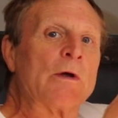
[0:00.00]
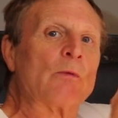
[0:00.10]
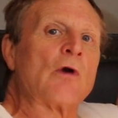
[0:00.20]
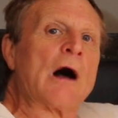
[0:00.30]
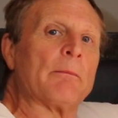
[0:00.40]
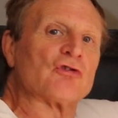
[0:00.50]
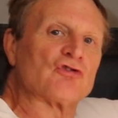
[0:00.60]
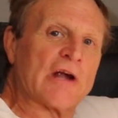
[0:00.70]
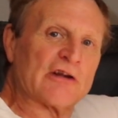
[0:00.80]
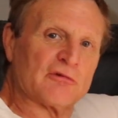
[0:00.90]
we rob his
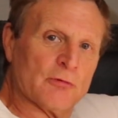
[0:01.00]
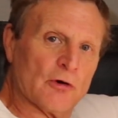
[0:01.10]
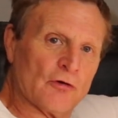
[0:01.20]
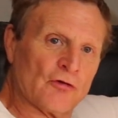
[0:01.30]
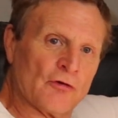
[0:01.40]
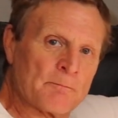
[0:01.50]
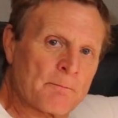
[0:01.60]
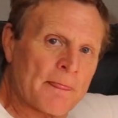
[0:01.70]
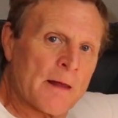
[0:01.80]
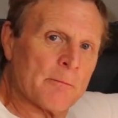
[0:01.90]
chest move
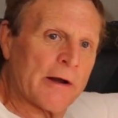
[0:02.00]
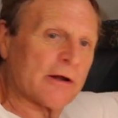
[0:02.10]
by